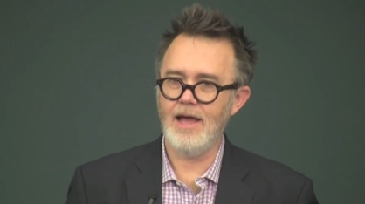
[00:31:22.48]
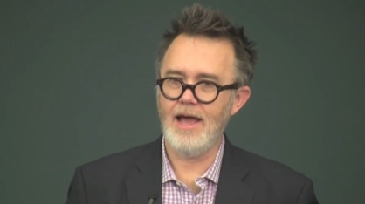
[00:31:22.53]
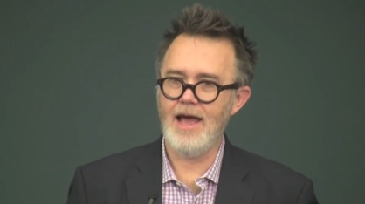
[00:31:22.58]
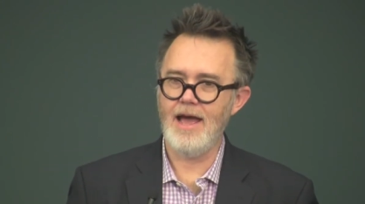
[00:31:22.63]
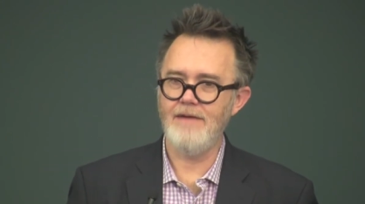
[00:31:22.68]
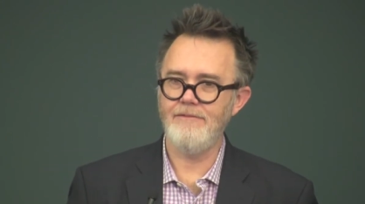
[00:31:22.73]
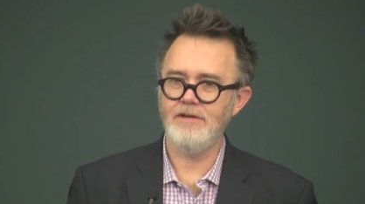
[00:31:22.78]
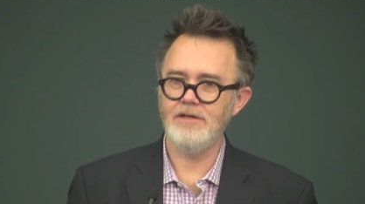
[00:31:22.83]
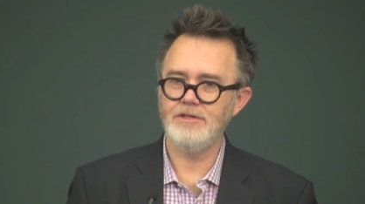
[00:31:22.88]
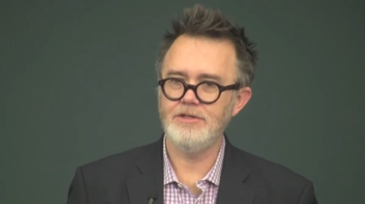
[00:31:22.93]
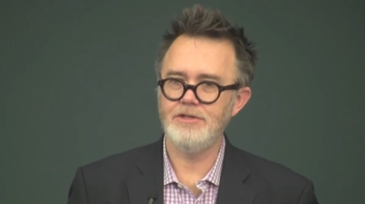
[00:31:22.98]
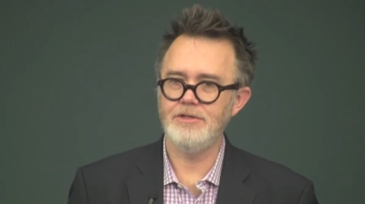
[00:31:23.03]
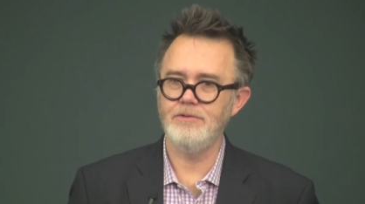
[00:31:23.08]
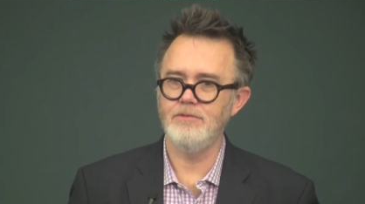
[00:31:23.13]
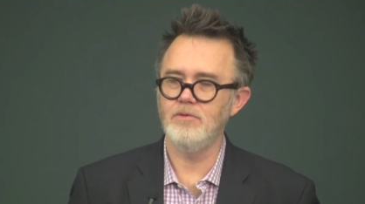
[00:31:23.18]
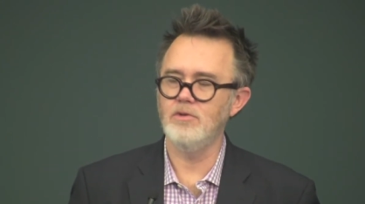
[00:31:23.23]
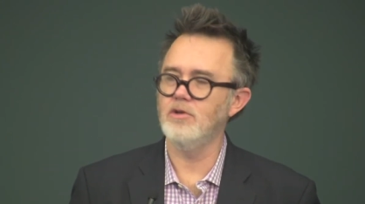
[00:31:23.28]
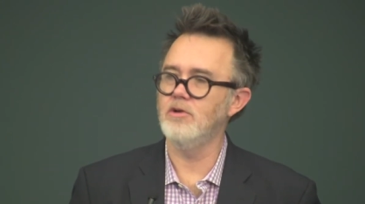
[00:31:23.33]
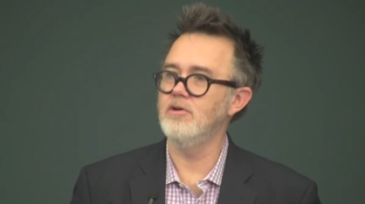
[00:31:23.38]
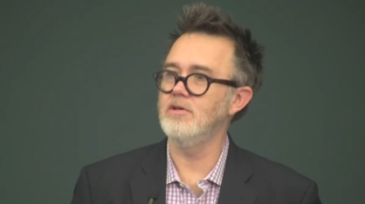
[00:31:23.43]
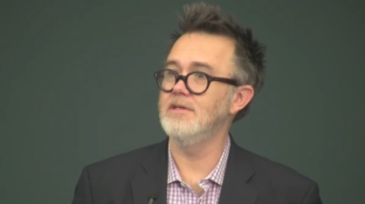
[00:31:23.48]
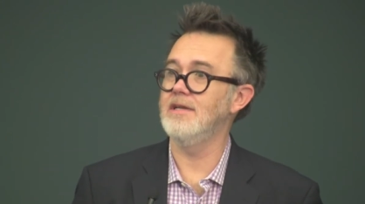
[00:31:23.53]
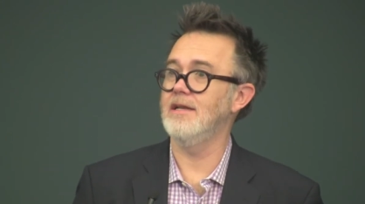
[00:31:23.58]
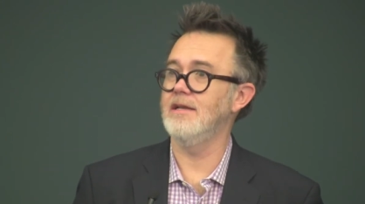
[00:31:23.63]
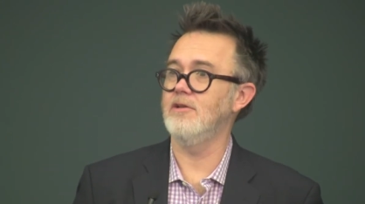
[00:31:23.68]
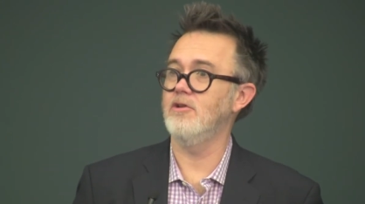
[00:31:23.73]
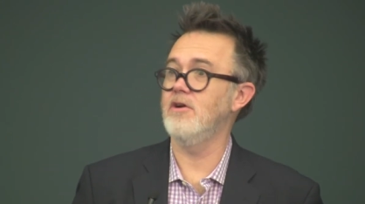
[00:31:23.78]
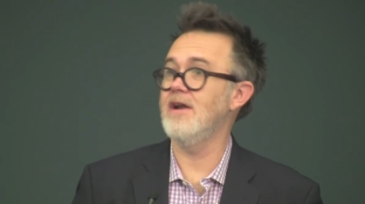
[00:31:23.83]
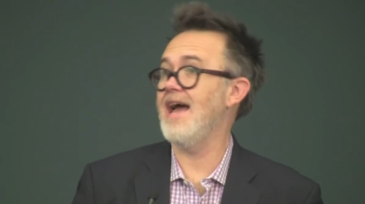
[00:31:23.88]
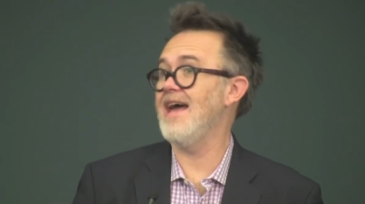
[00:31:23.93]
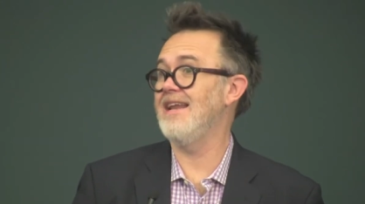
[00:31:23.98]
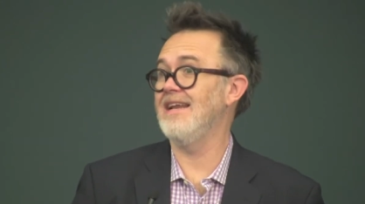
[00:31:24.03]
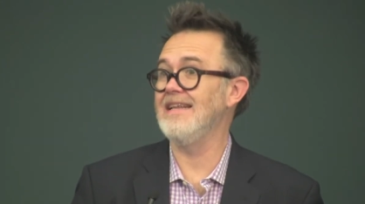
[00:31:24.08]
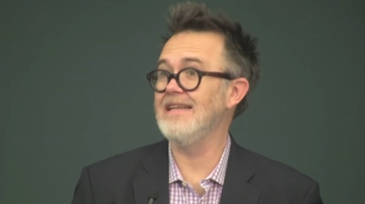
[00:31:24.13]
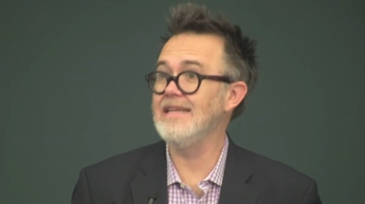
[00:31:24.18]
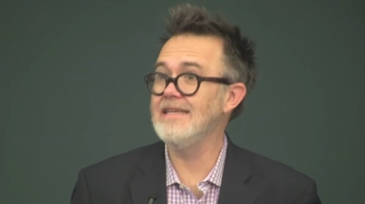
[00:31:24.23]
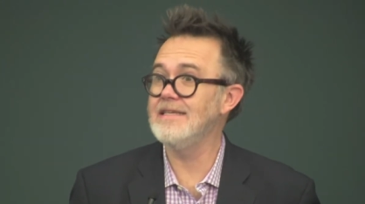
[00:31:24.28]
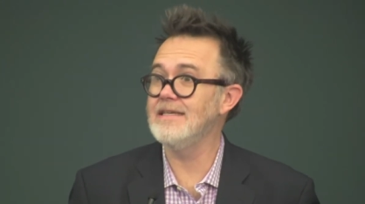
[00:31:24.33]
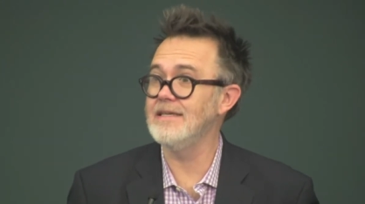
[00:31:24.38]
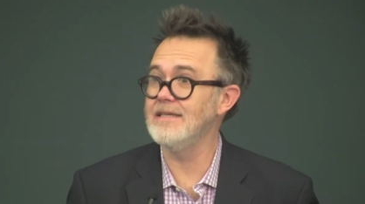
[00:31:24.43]
having to learn, learn how to
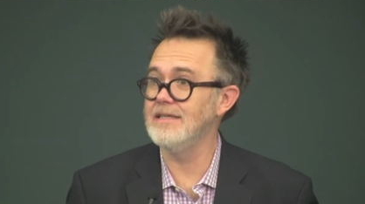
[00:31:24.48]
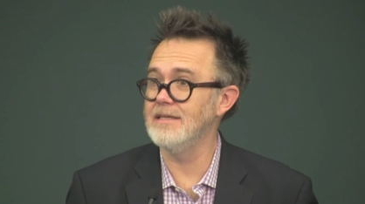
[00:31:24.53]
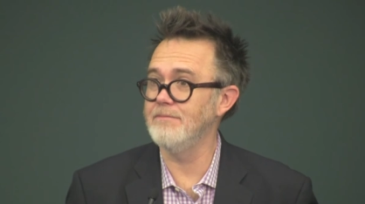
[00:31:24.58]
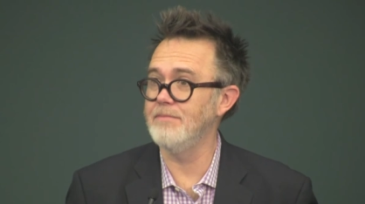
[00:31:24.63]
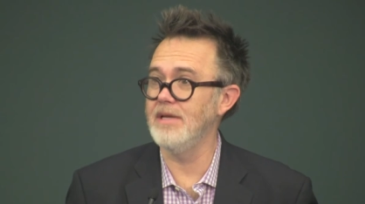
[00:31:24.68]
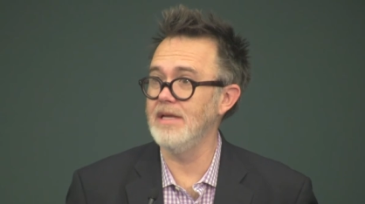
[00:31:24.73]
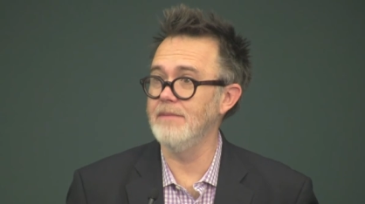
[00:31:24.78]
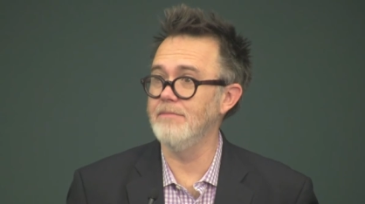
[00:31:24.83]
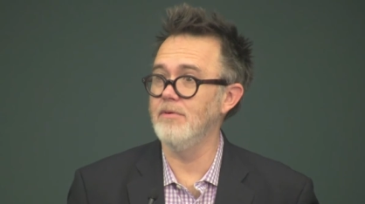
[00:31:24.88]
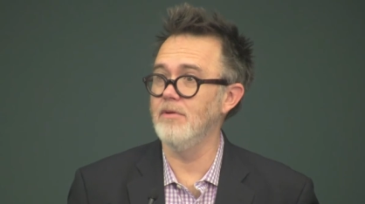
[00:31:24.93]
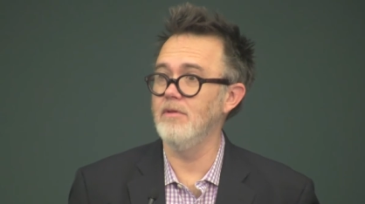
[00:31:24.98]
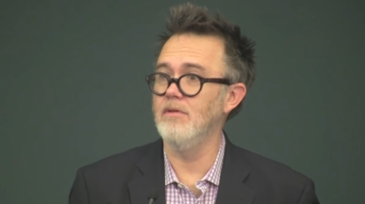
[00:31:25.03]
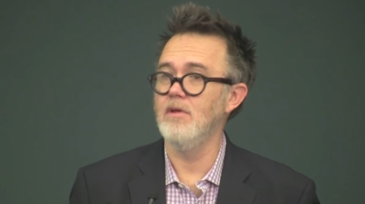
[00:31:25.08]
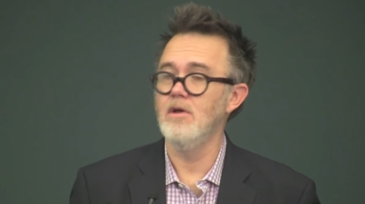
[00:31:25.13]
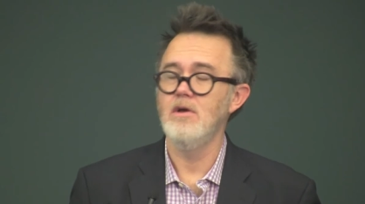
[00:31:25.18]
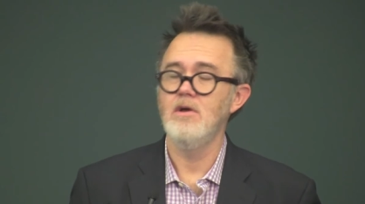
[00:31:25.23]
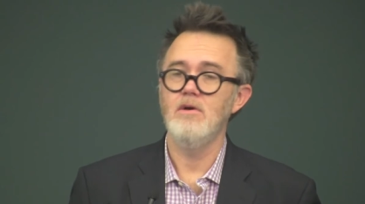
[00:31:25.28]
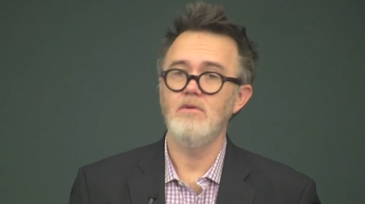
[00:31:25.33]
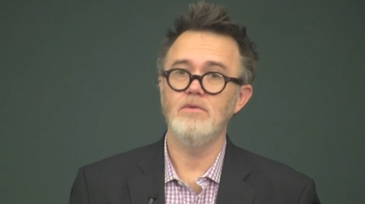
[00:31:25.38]
listen to people